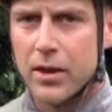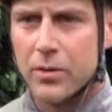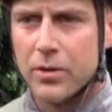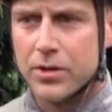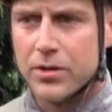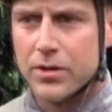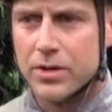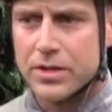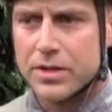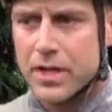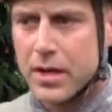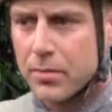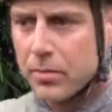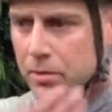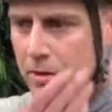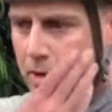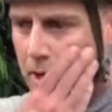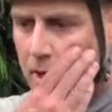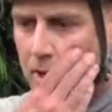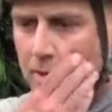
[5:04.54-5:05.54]
we do this
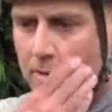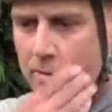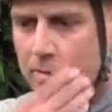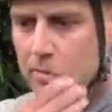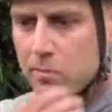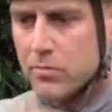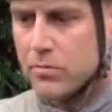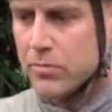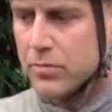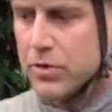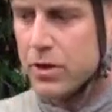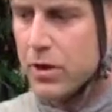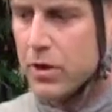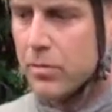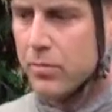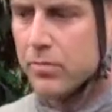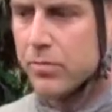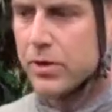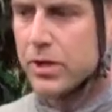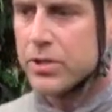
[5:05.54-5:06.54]

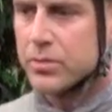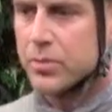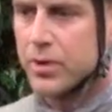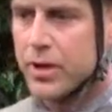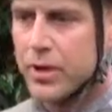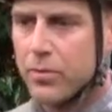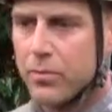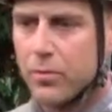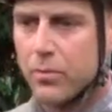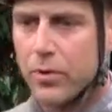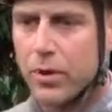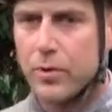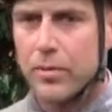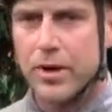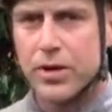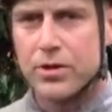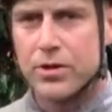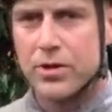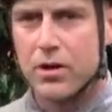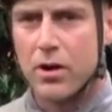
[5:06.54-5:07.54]
because we want to
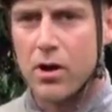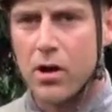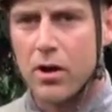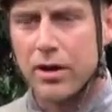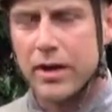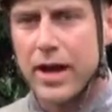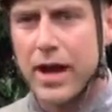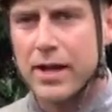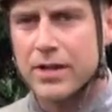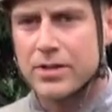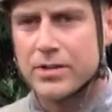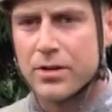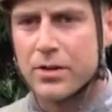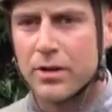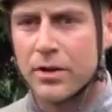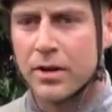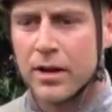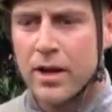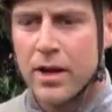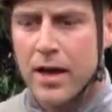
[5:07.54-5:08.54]
make sure that all cats
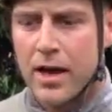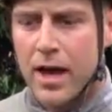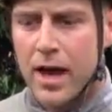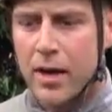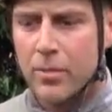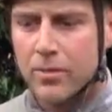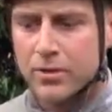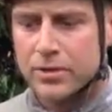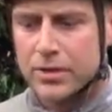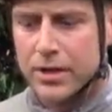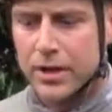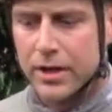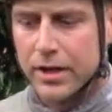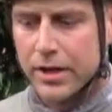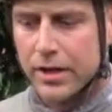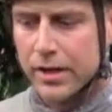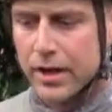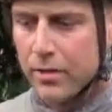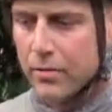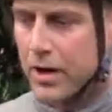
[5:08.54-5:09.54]
are able
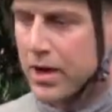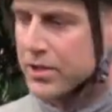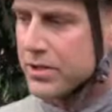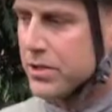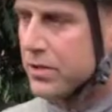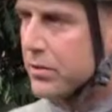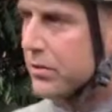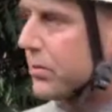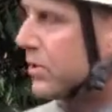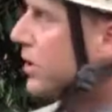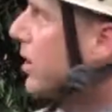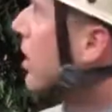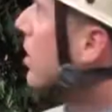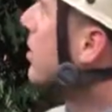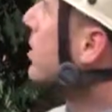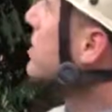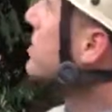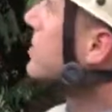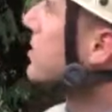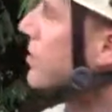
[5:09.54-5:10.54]
to get rescued
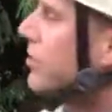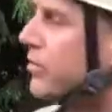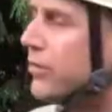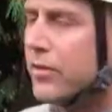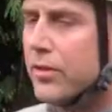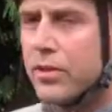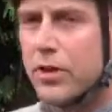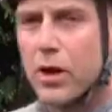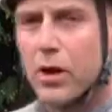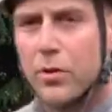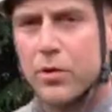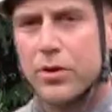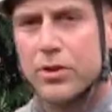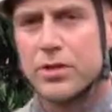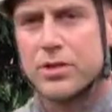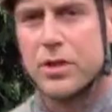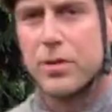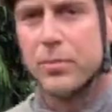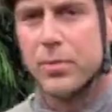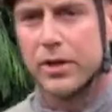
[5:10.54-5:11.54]
regardless of the
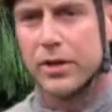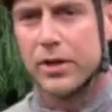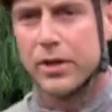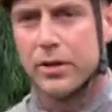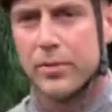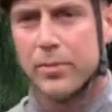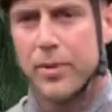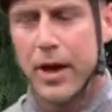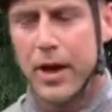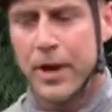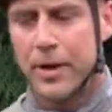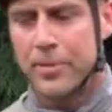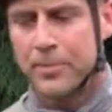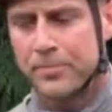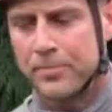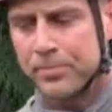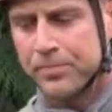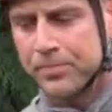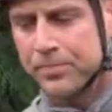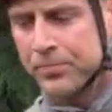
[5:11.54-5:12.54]
owner's ability to pay.
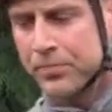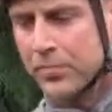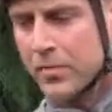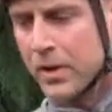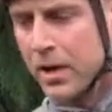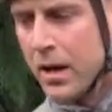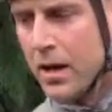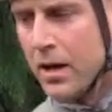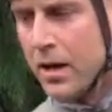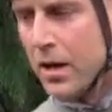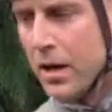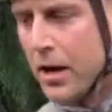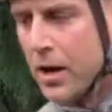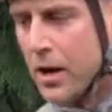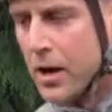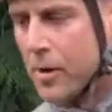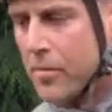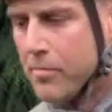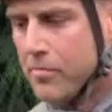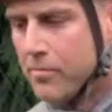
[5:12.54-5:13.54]

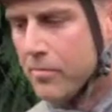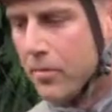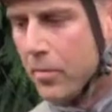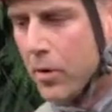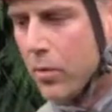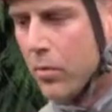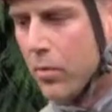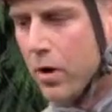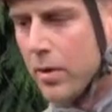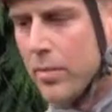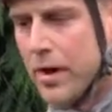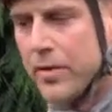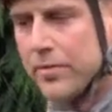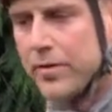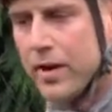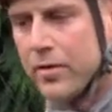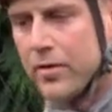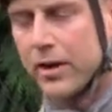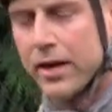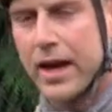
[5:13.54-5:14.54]
One of my
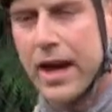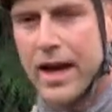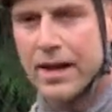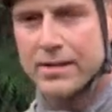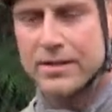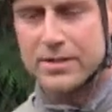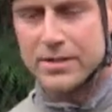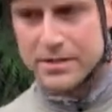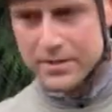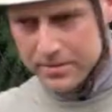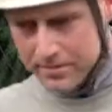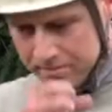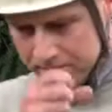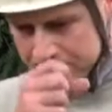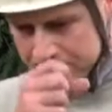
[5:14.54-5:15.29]
favorite cats is